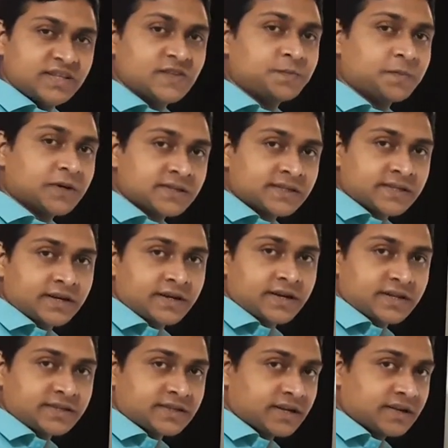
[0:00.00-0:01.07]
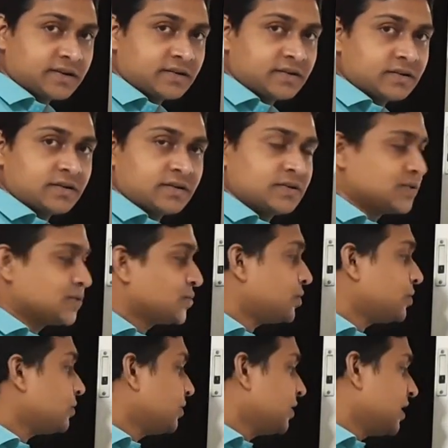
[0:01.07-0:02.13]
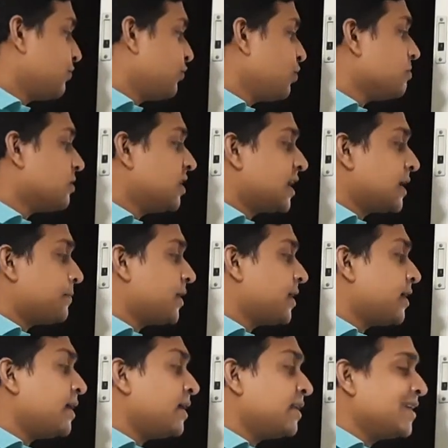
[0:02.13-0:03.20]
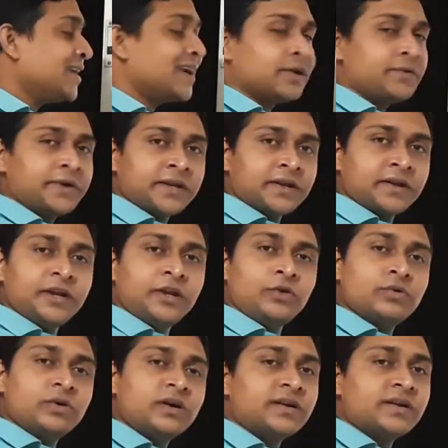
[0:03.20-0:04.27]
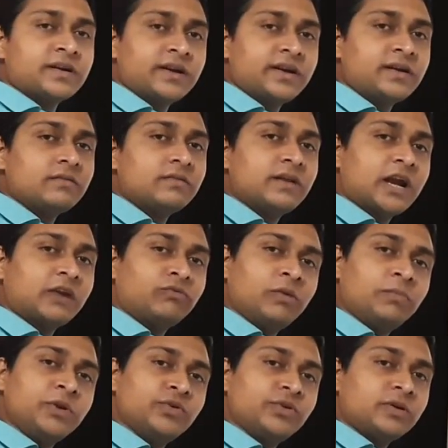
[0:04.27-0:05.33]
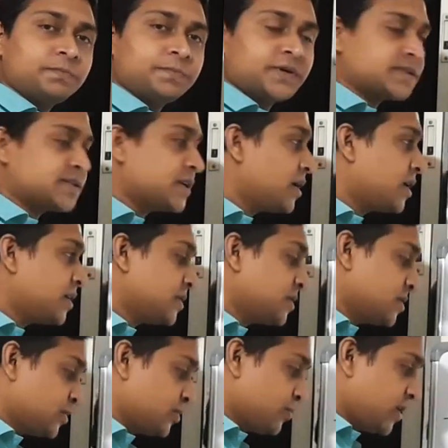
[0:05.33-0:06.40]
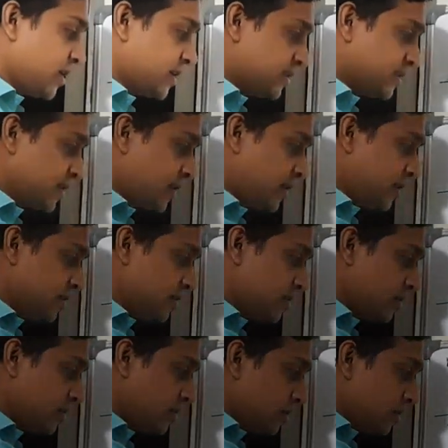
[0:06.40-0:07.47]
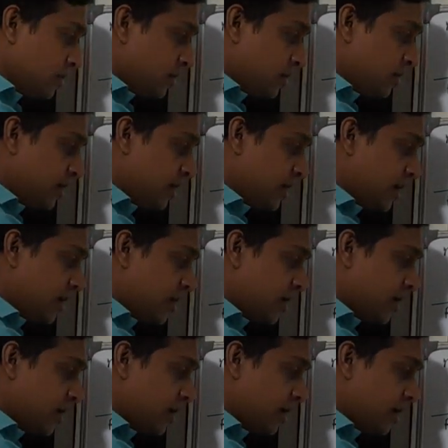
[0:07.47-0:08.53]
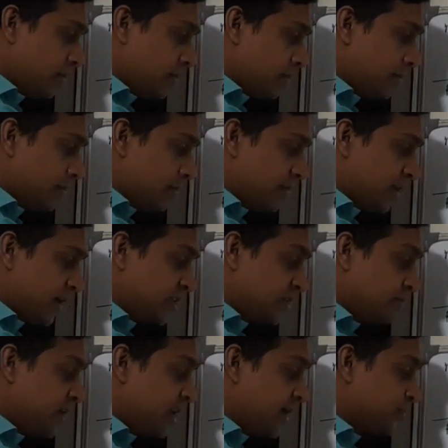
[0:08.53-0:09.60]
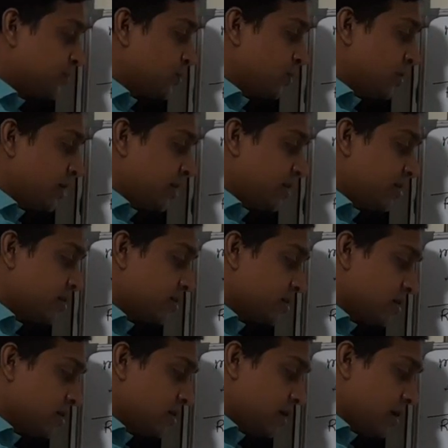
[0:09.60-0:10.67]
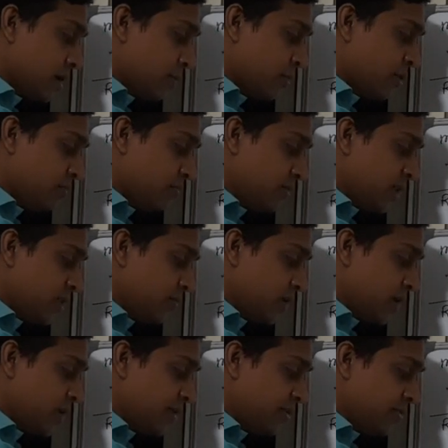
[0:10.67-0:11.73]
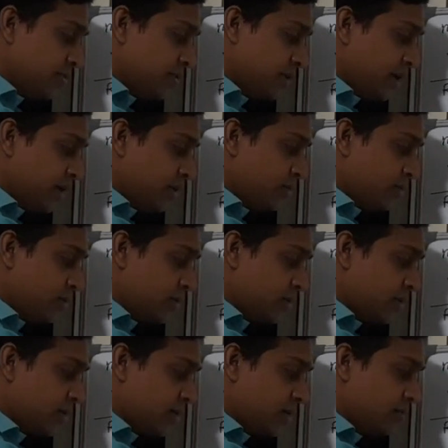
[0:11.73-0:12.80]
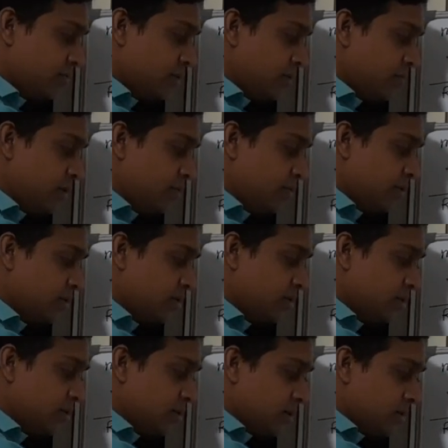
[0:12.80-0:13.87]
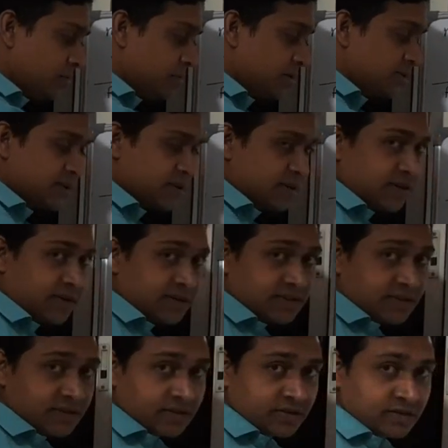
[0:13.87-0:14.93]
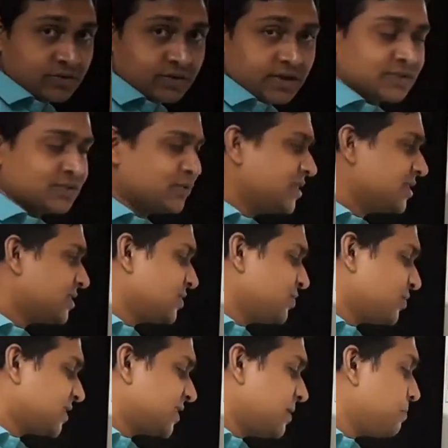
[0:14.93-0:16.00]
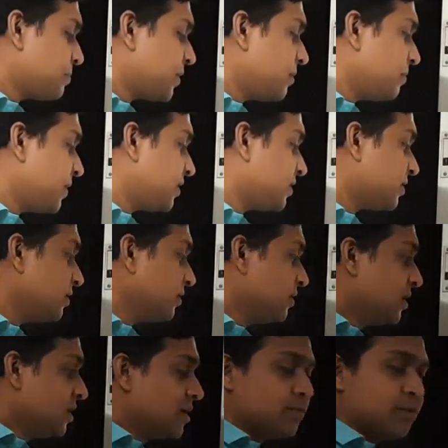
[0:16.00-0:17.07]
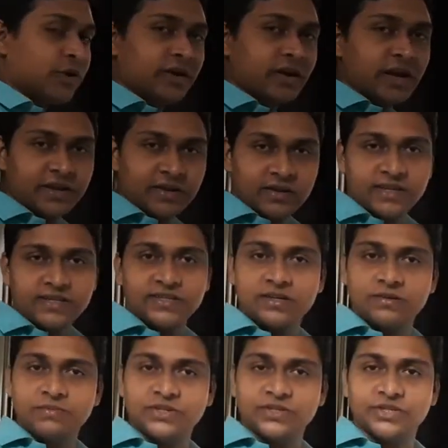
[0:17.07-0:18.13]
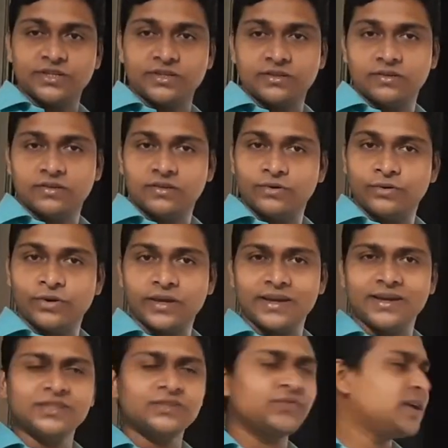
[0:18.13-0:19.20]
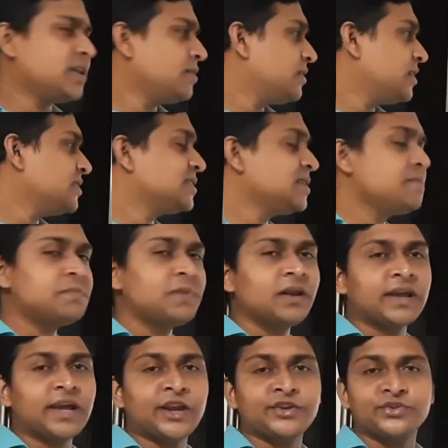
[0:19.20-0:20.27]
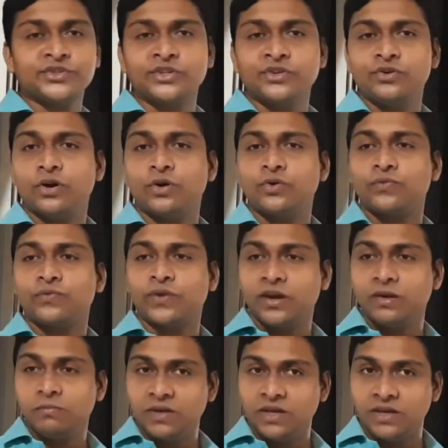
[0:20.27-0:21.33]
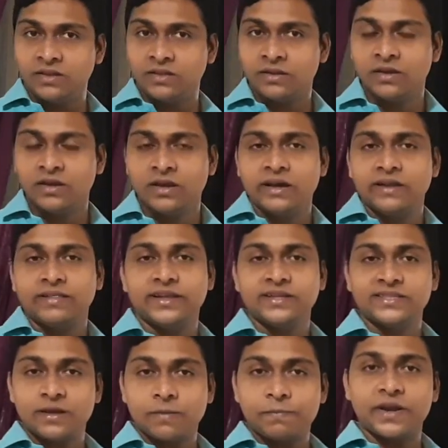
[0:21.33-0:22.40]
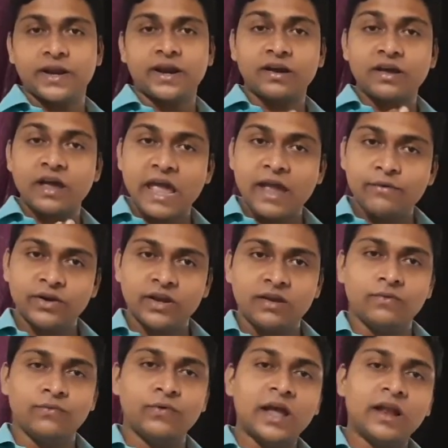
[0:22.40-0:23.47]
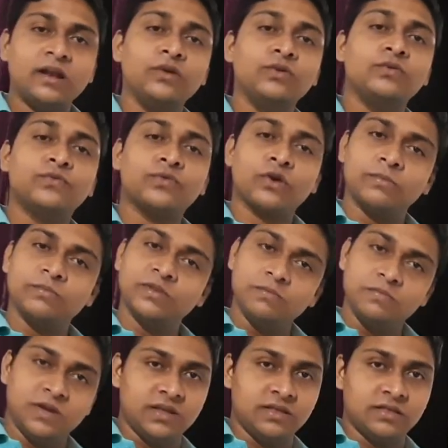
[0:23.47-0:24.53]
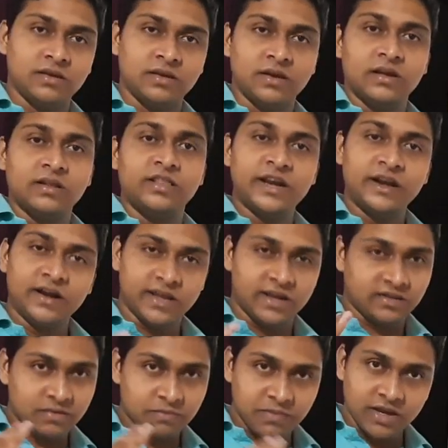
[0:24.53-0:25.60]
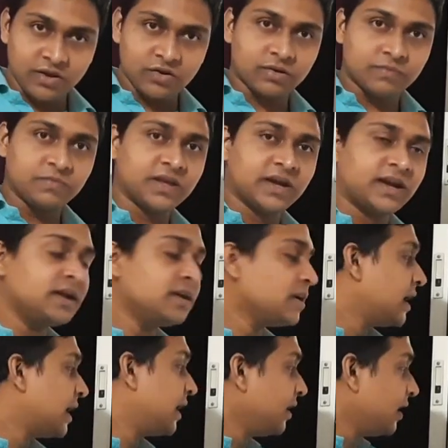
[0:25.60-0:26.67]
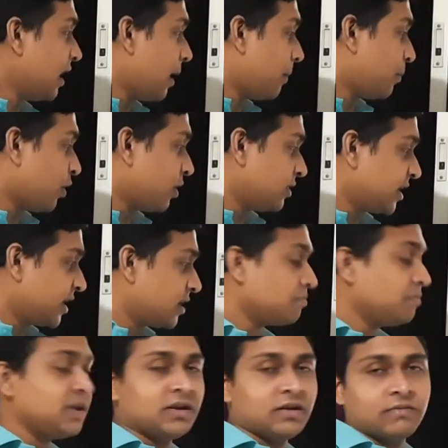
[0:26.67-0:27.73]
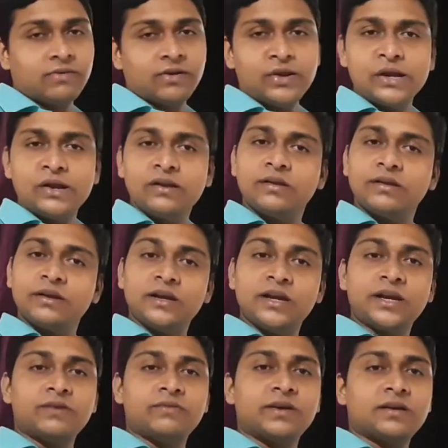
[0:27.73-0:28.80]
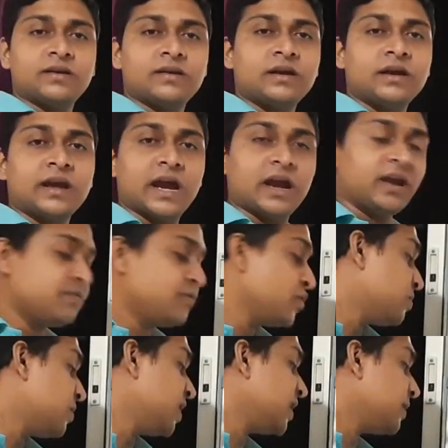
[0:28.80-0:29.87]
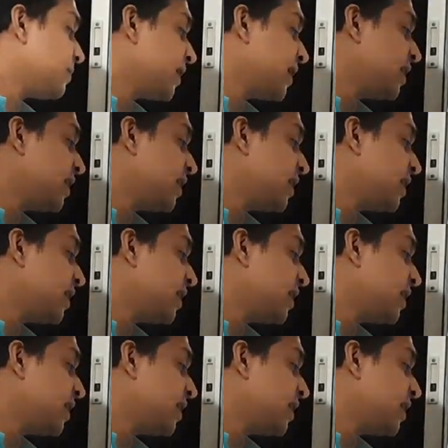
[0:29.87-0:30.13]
is percentage error. So if you multiply relative error into 100, that will be your percentage error. So we can say here delta AM, that is mean absolute error, upon mean value into 100 will be your percentage error. Okay, so this is your simple method for error estimation. Okay, it is very simple calculation. You have to find mean, then subtract the every value from the mean, then take the mean of that, and upon that mean we get the relative error, and if you multiply